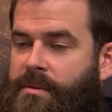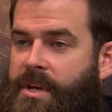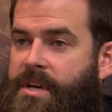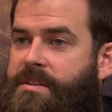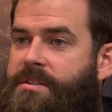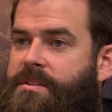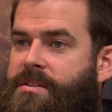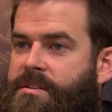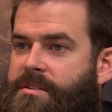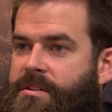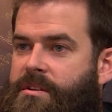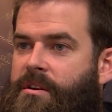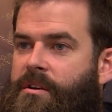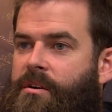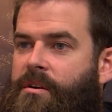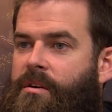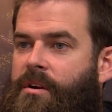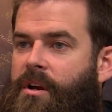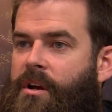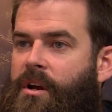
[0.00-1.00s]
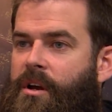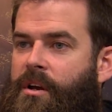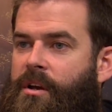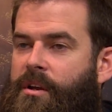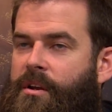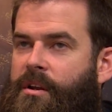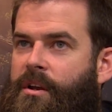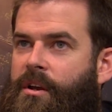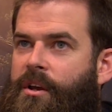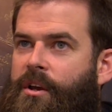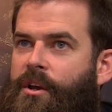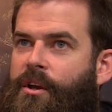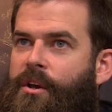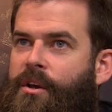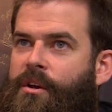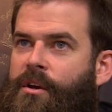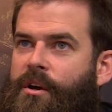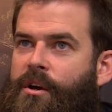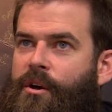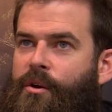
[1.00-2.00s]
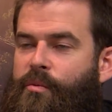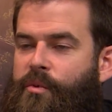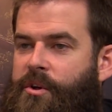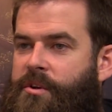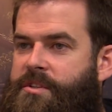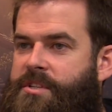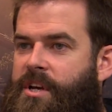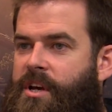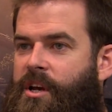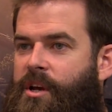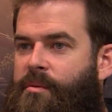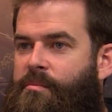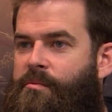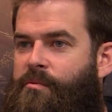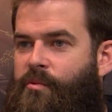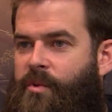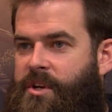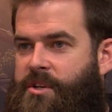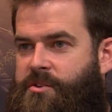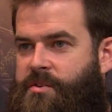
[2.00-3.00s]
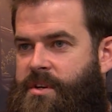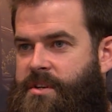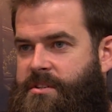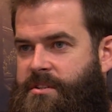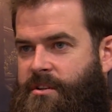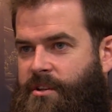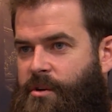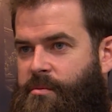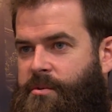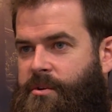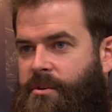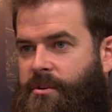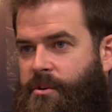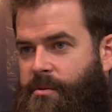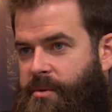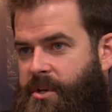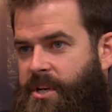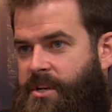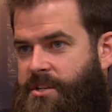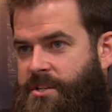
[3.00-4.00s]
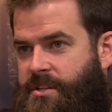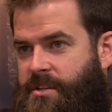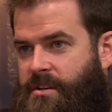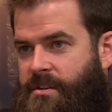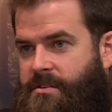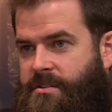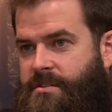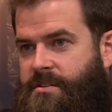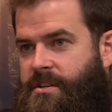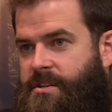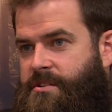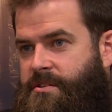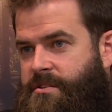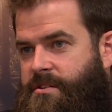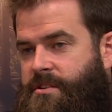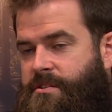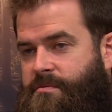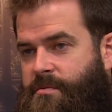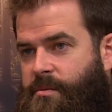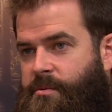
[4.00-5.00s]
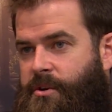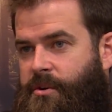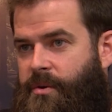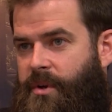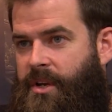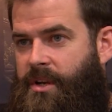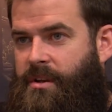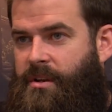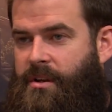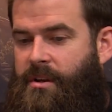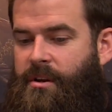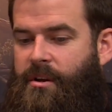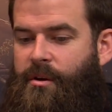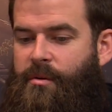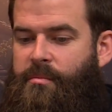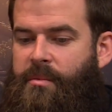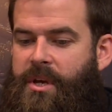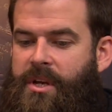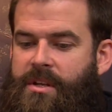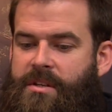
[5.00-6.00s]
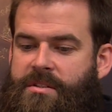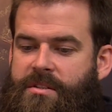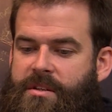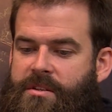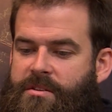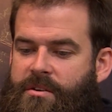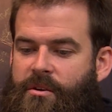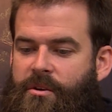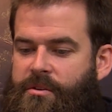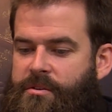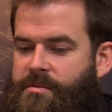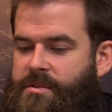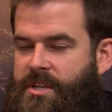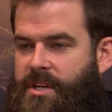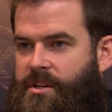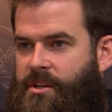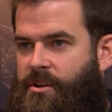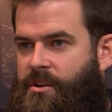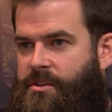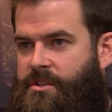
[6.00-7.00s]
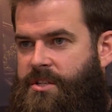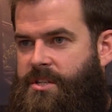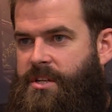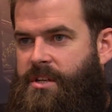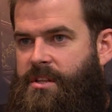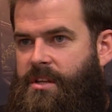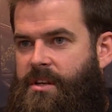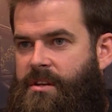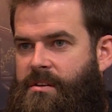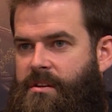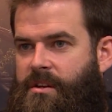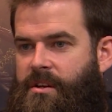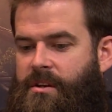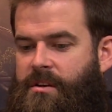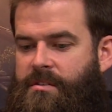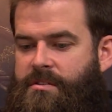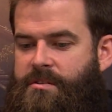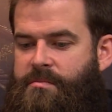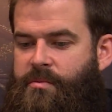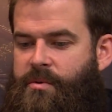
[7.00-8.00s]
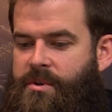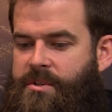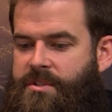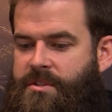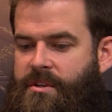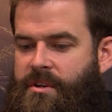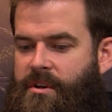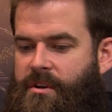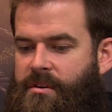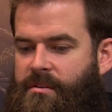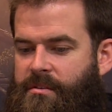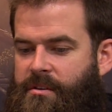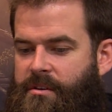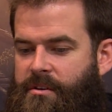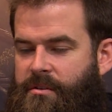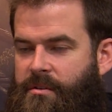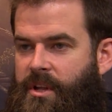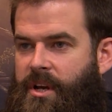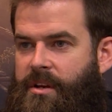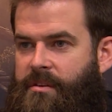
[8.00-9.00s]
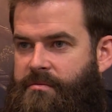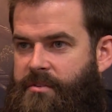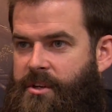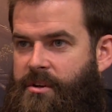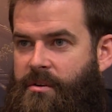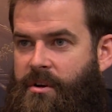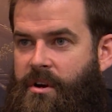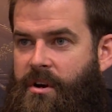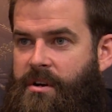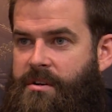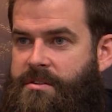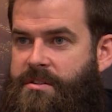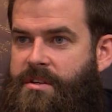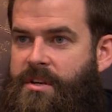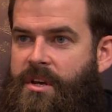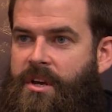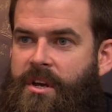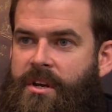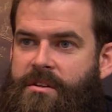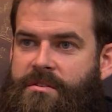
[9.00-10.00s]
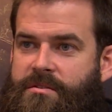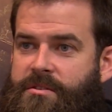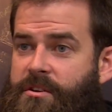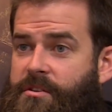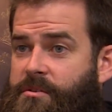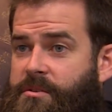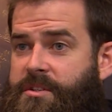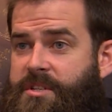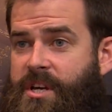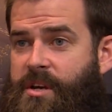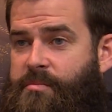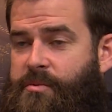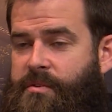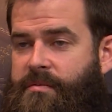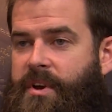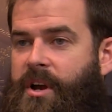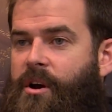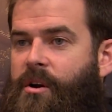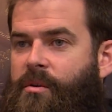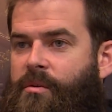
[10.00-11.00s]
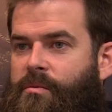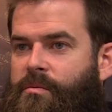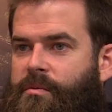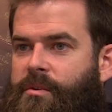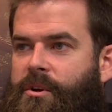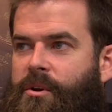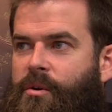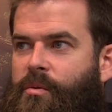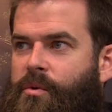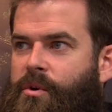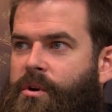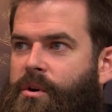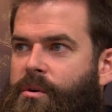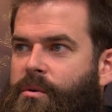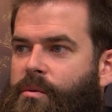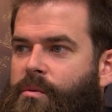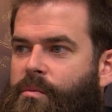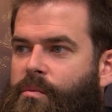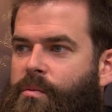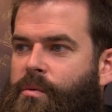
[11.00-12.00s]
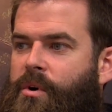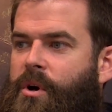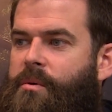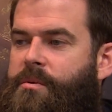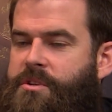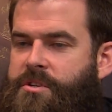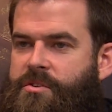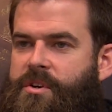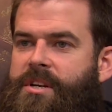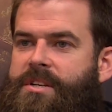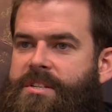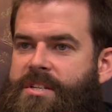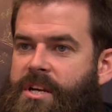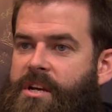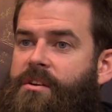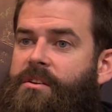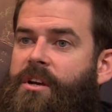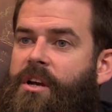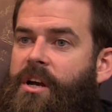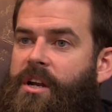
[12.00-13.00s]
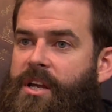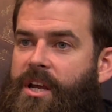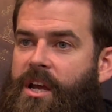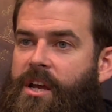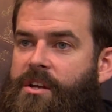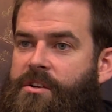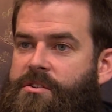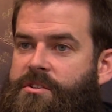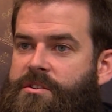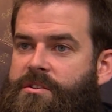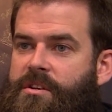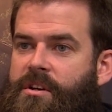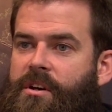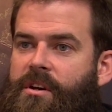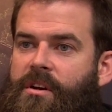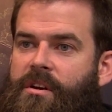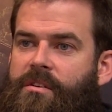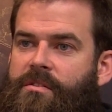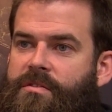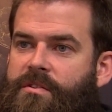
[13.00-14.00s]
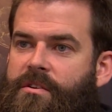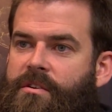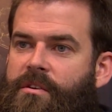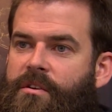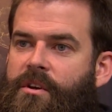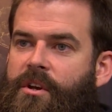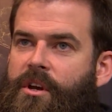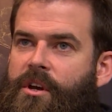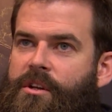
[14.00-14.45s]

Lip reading: Yes, it's their real-time ray trace global illumination is what we're doing, and it's a whole new technology that supports their new line of video cards. It's another example of how we're always trying to stay on the cutting edge to